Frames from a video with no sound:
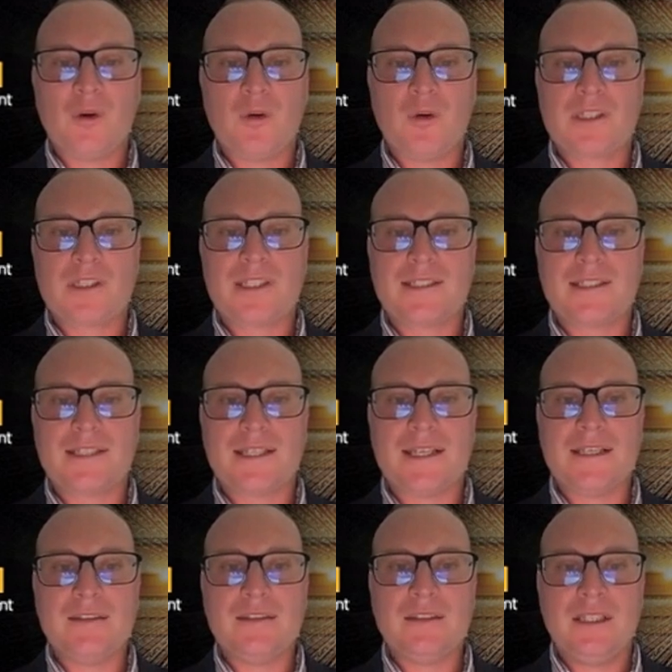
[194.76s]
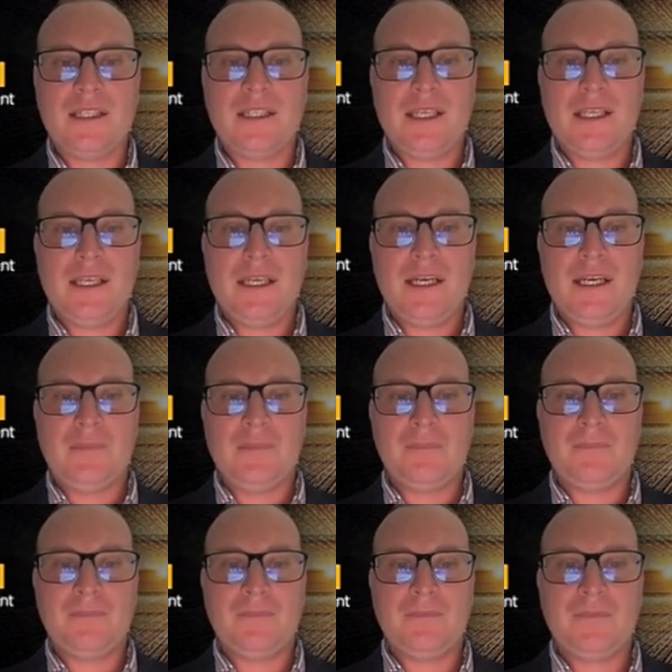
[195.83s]
forward to today,
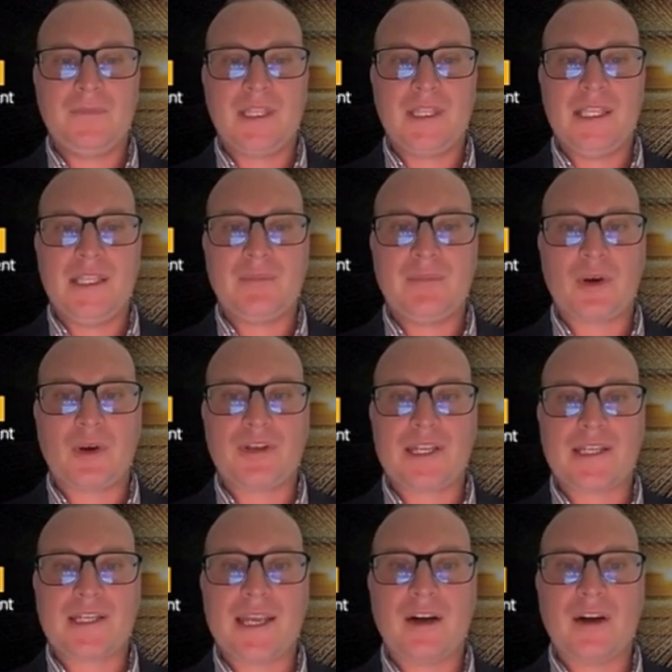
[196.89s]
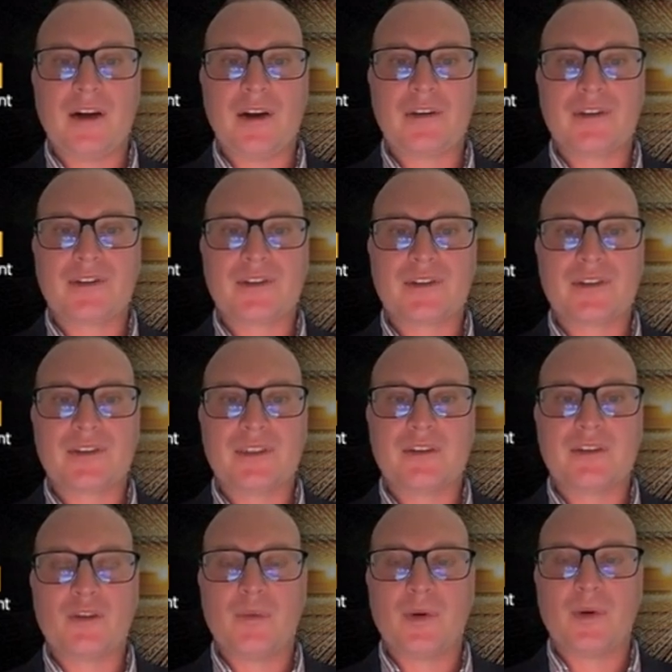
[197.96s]
the project now hosts
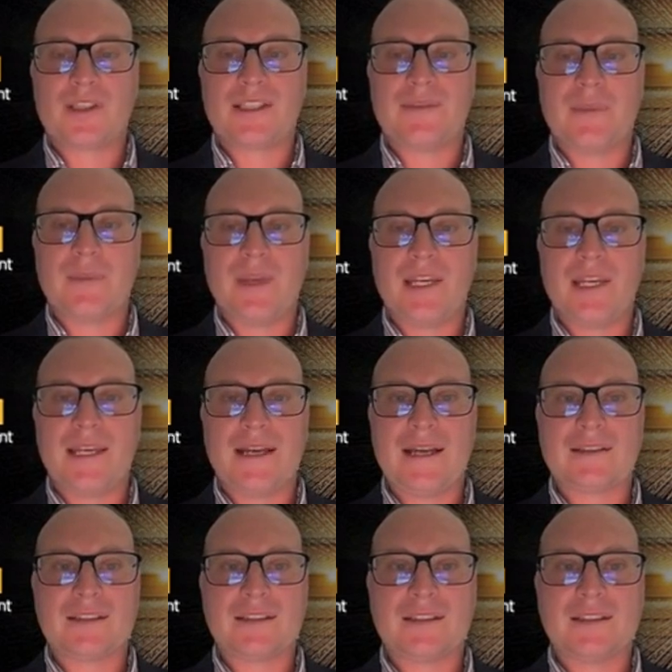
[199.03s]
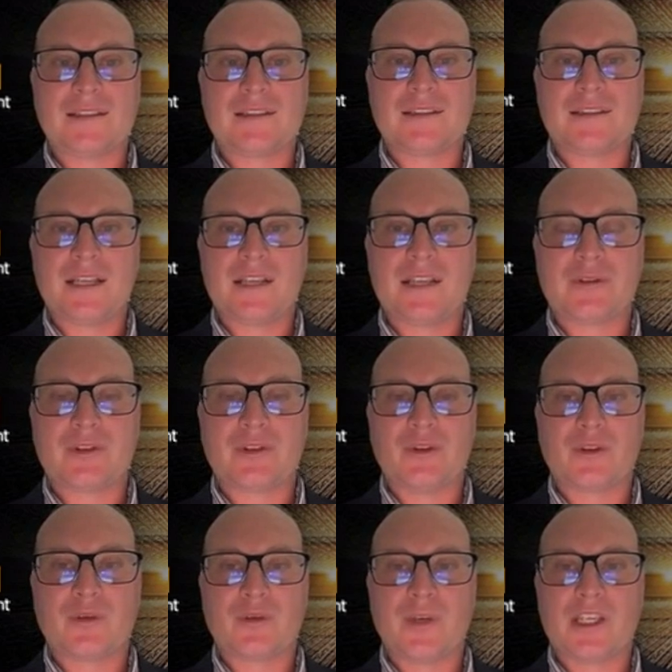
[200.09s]
2.7 million ounces under a
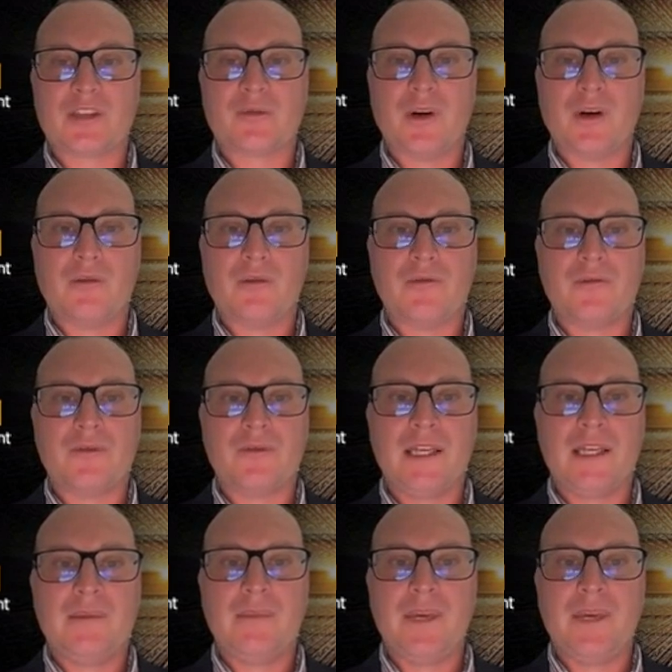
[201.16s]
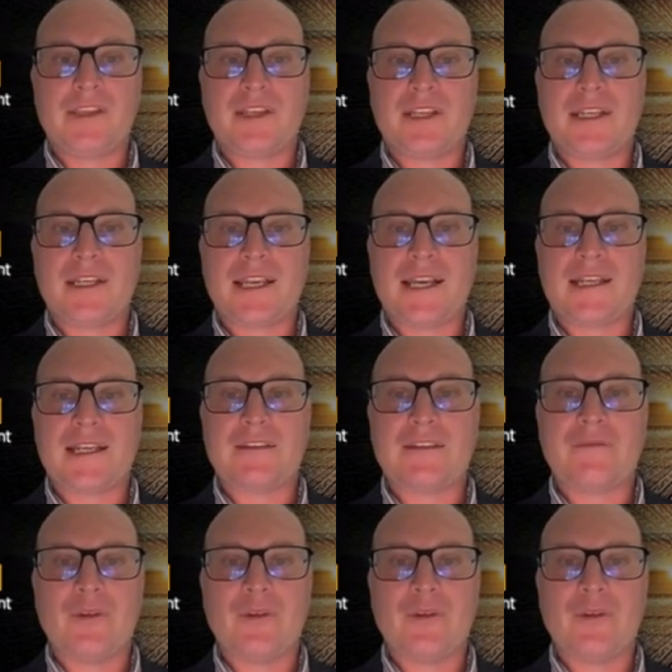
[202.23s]
JORC 2012 measured, indicated, and